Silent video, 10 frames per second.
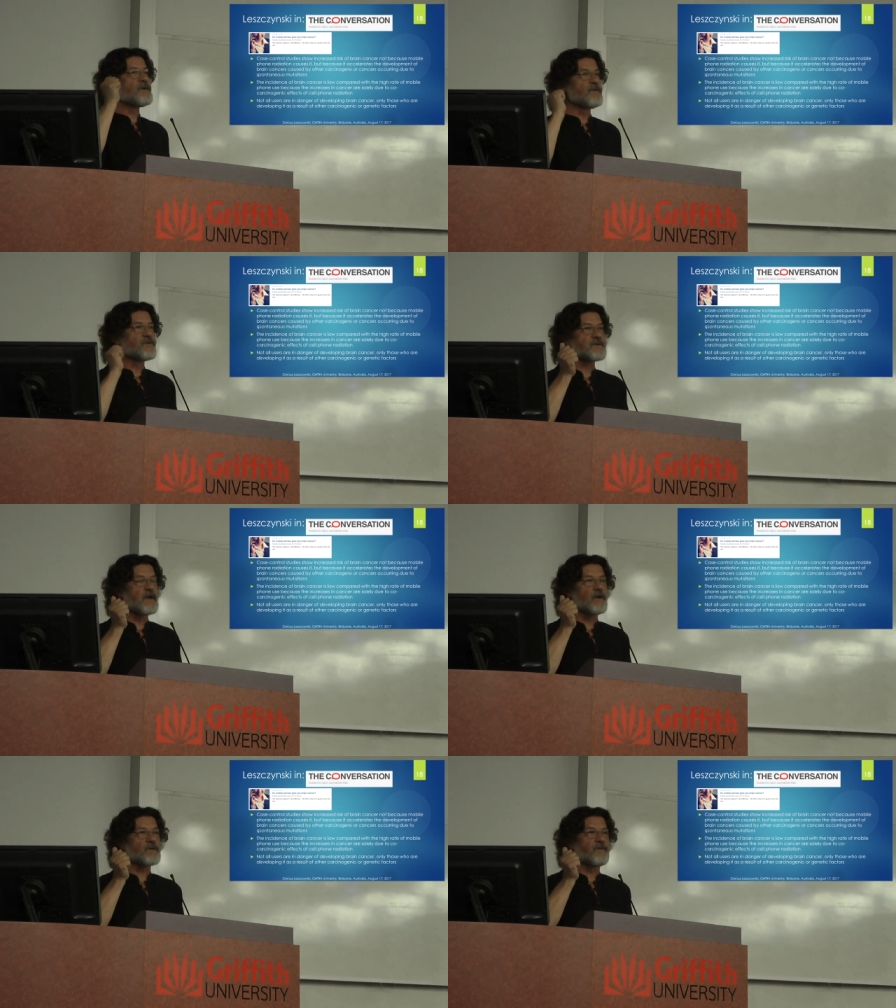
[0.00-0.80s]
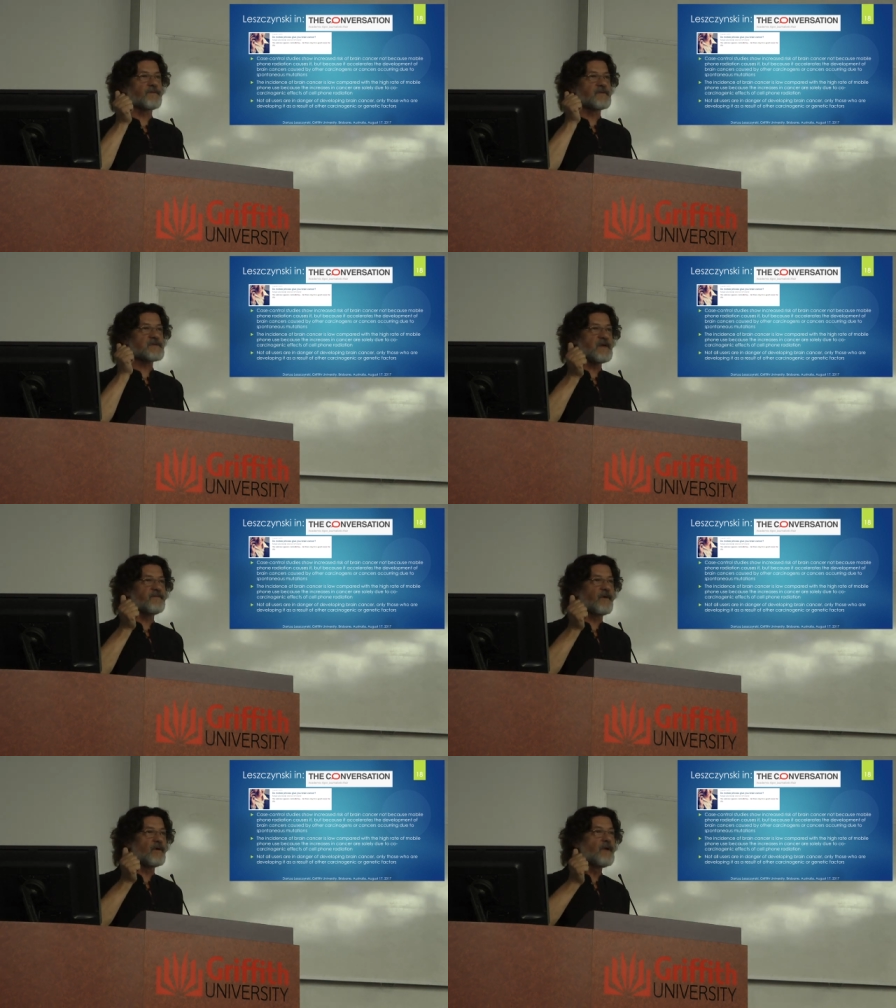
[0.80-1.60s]
Then you use a lot of
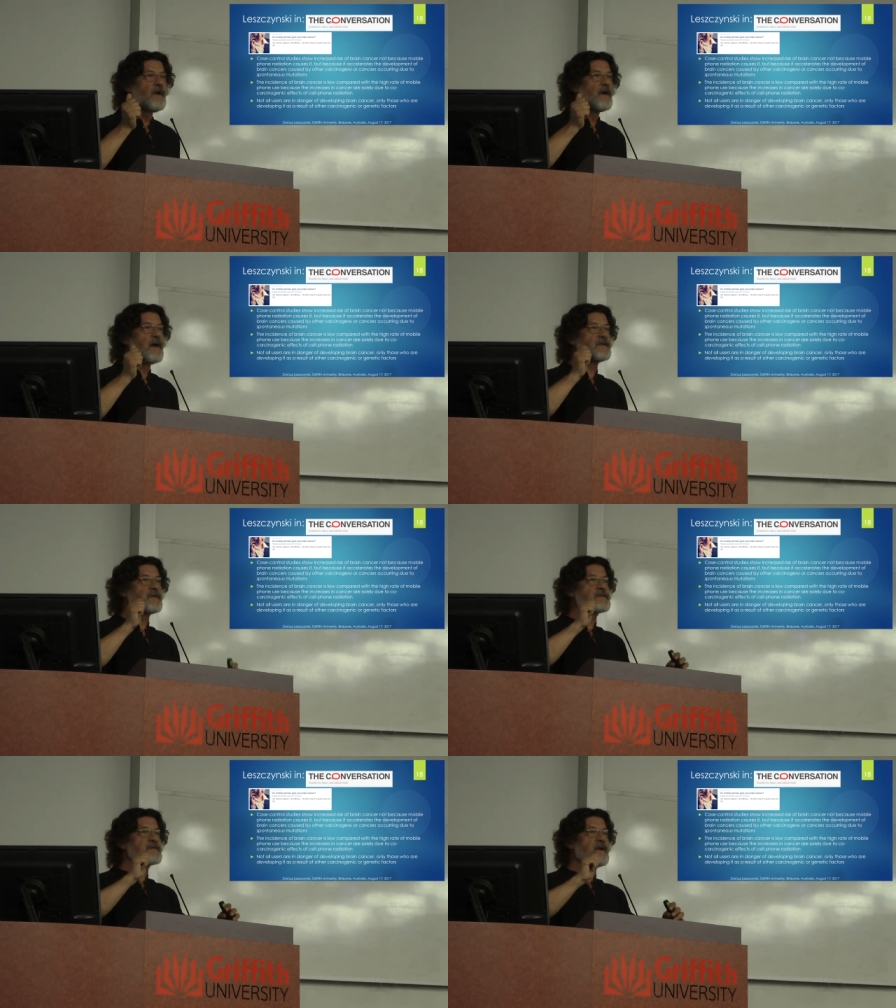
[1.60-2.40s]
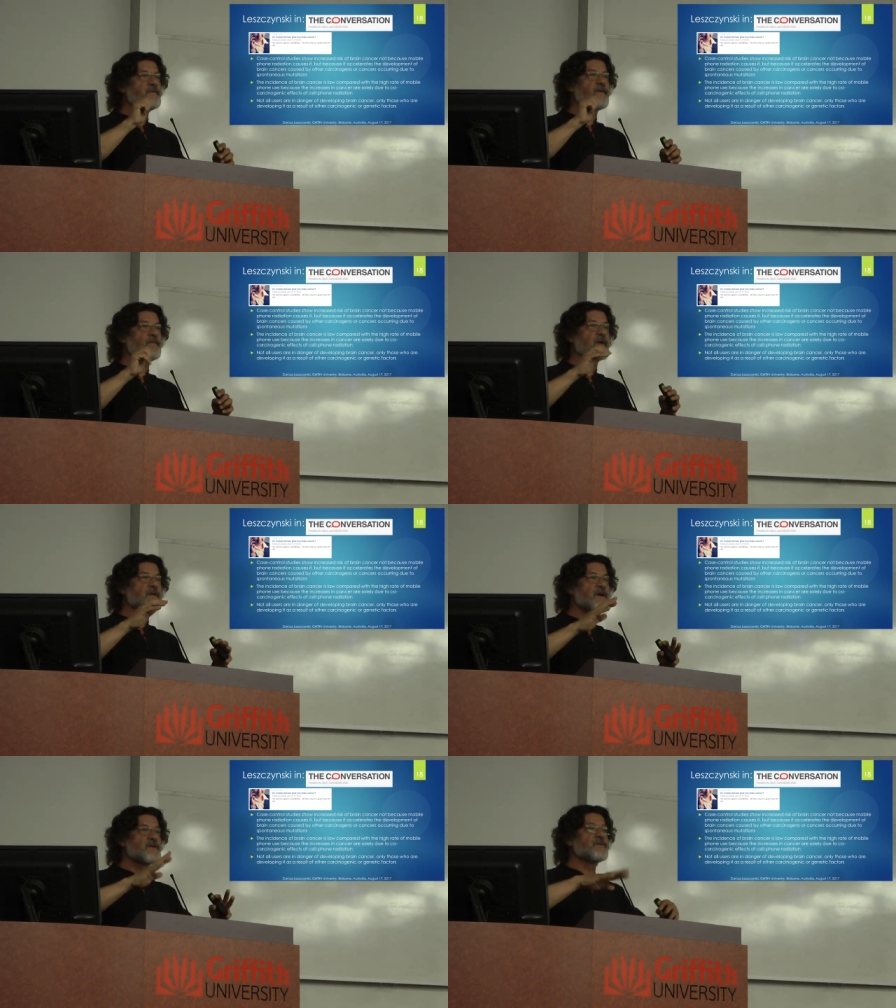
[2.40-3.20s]
cell phone, and this cell
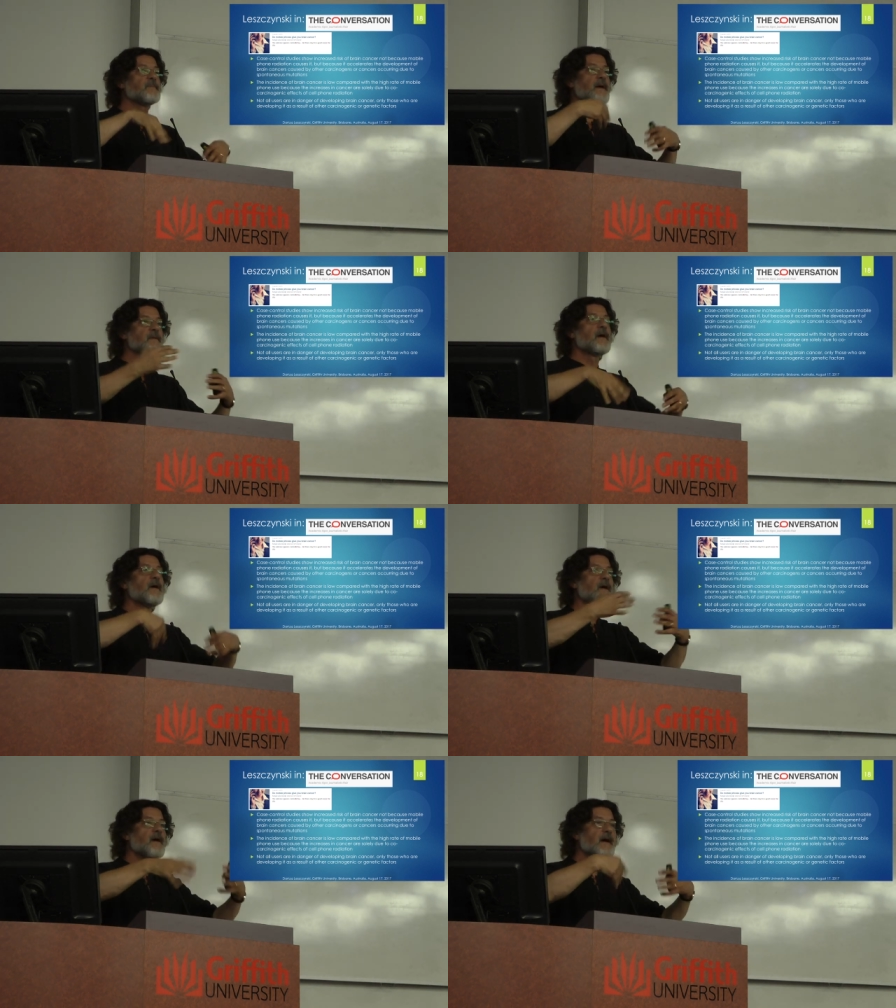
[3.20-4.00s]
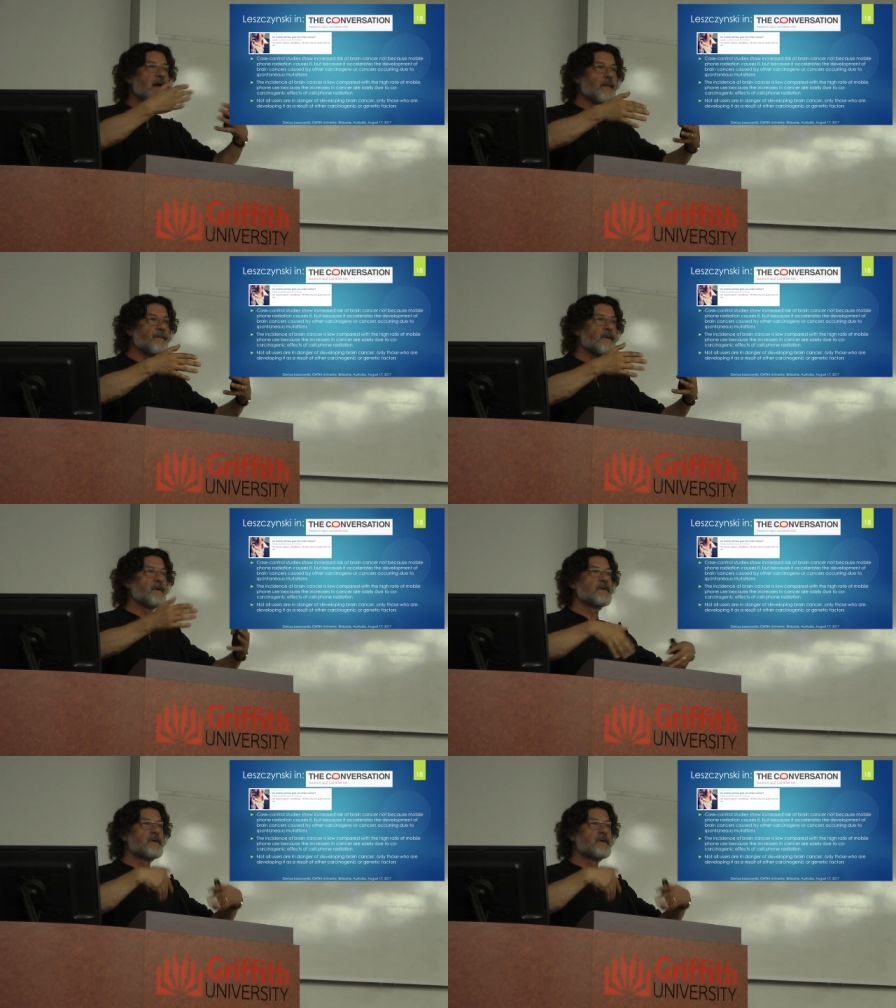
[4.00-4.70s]
phone radiation might help